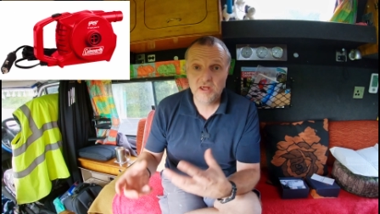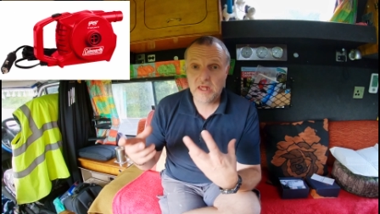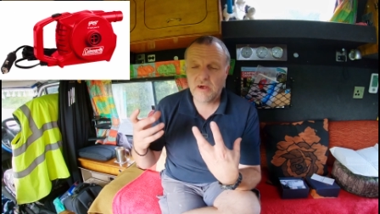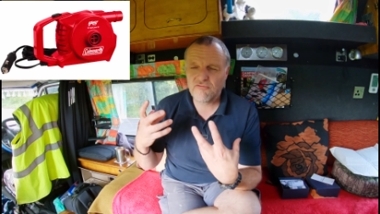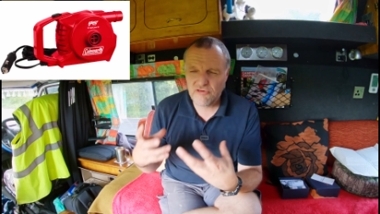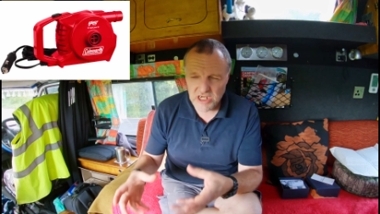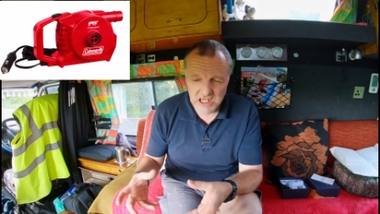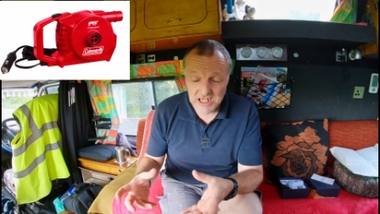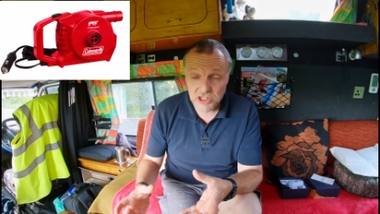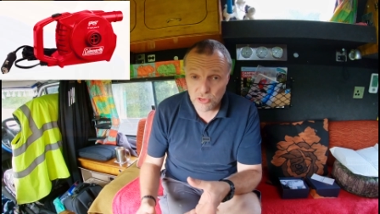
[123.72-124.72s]
They're
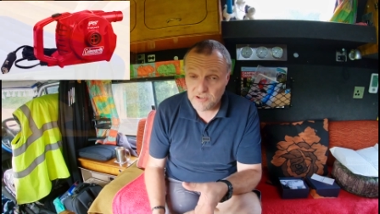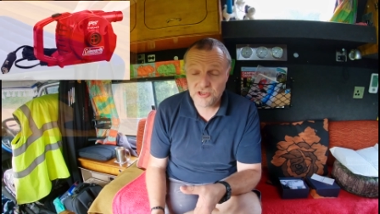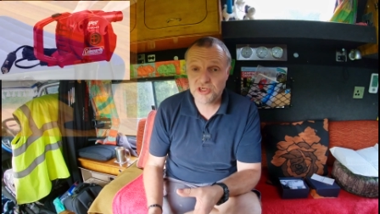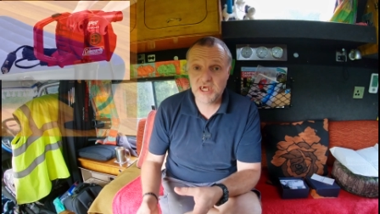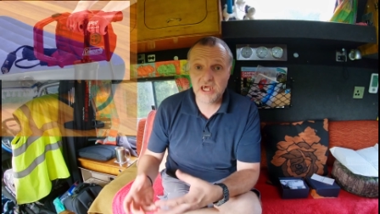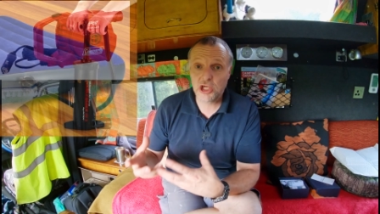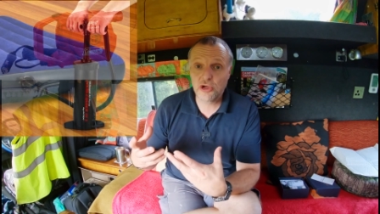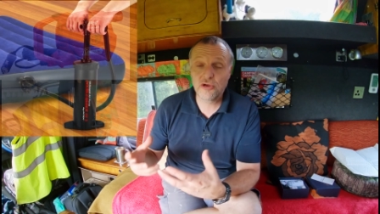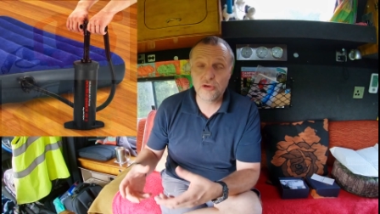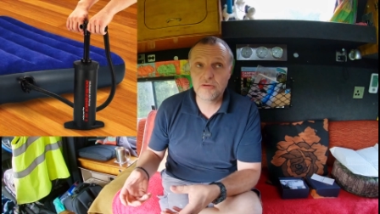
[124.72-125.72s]
really noisy.
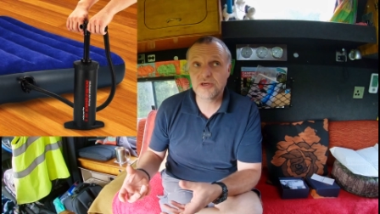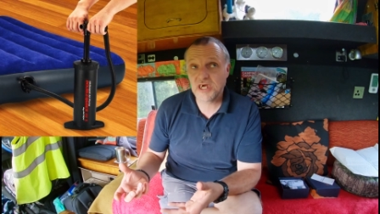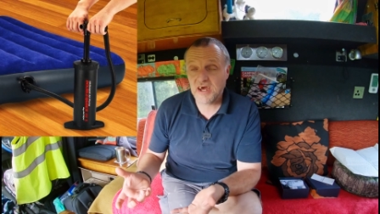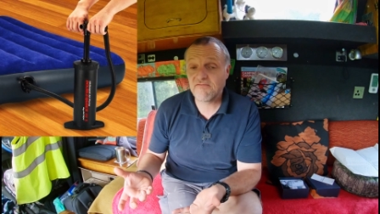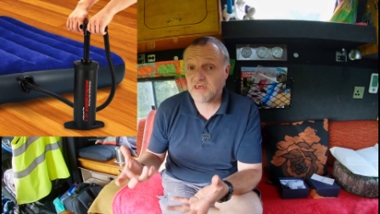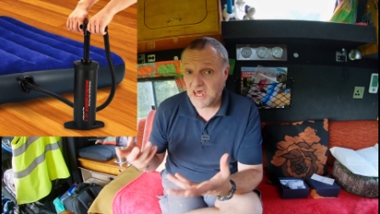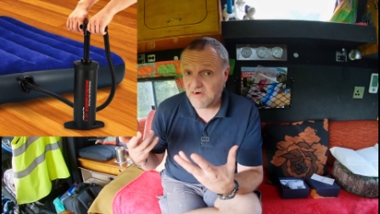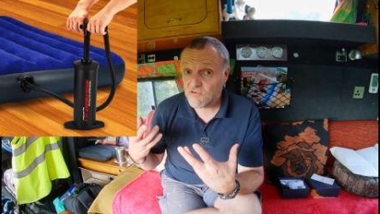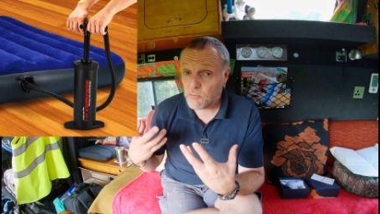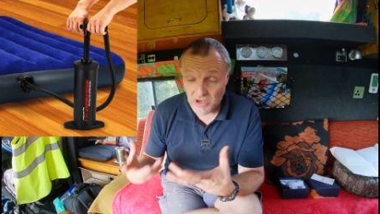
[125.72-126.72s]
You usually have to
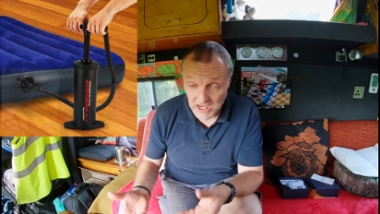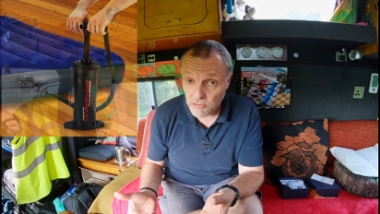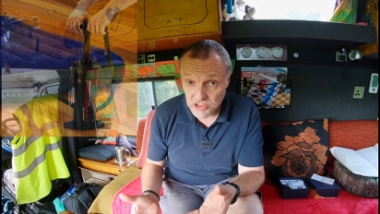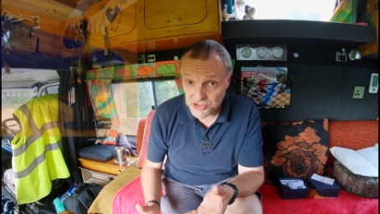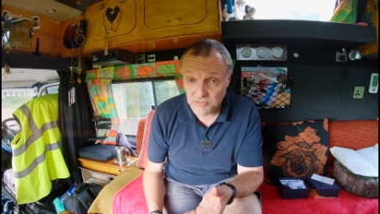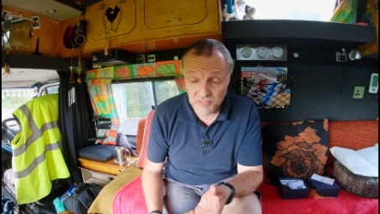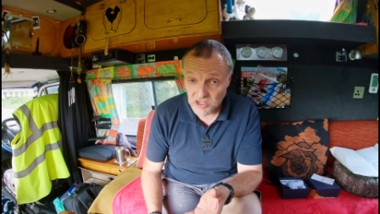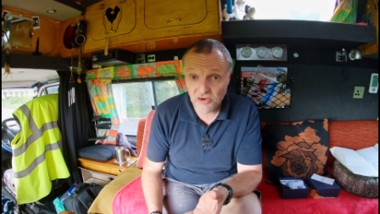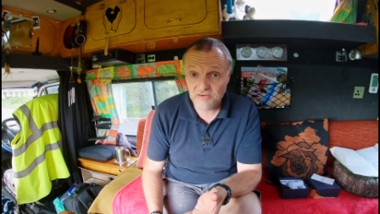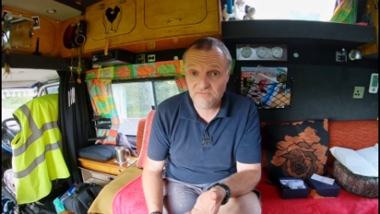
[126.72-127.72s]
have a power
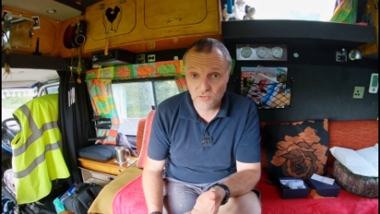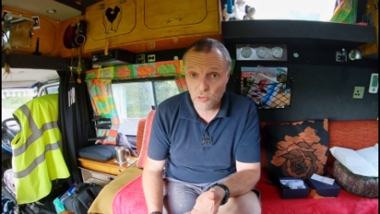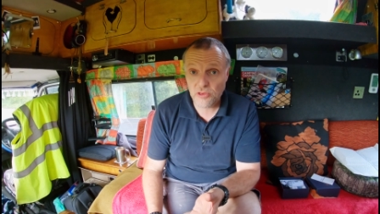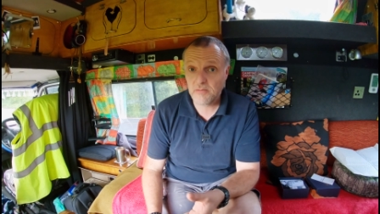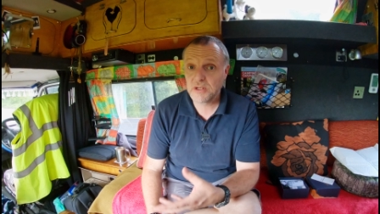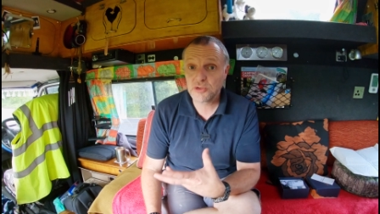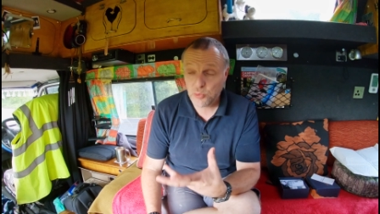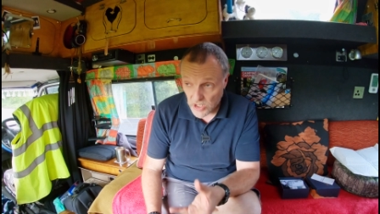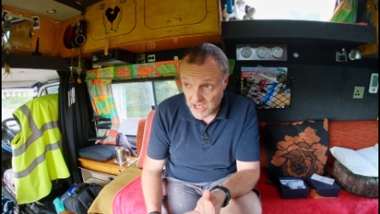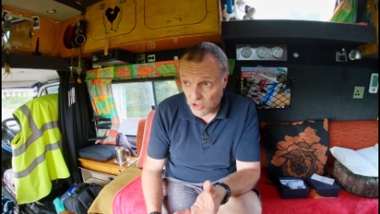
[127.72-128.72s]
supply for them as
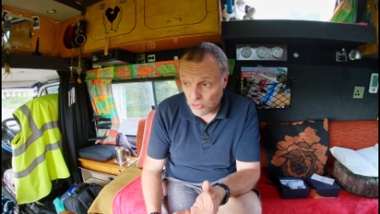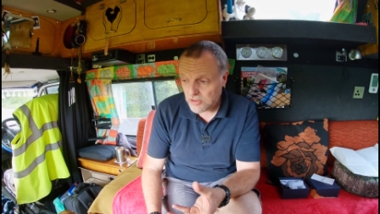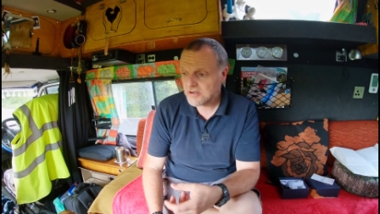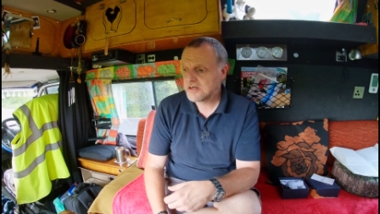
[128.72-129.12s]
well.